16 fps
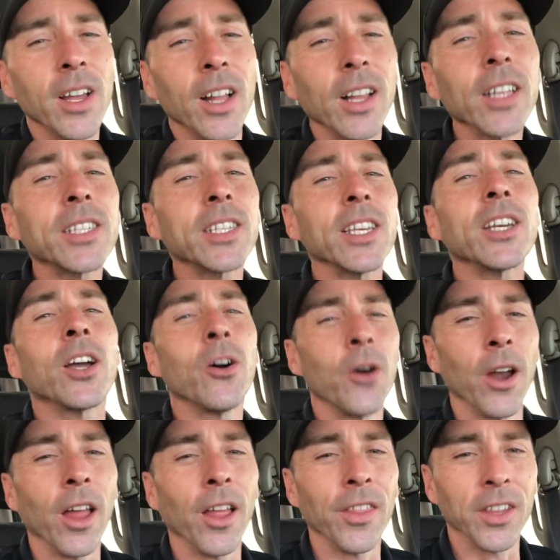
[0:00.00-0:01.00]
Let's get
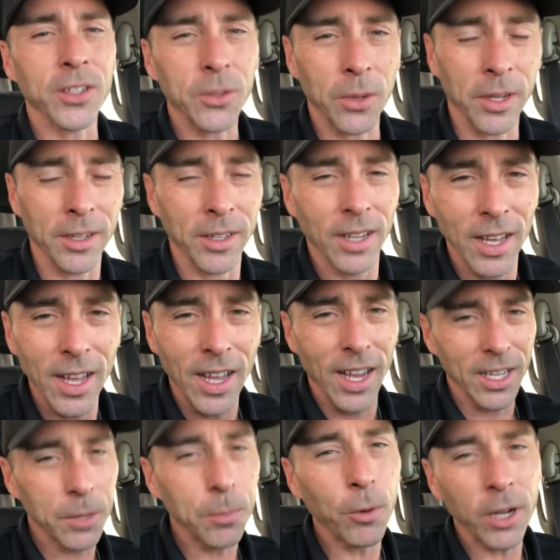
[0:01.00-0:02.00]
going on this one.
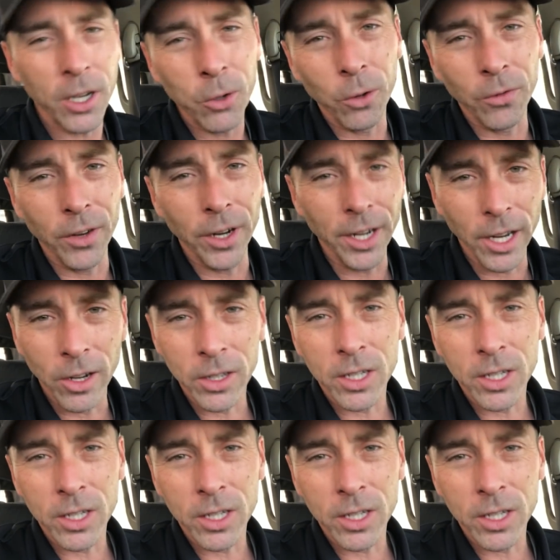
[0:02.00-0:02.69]
It's a pretty cool video.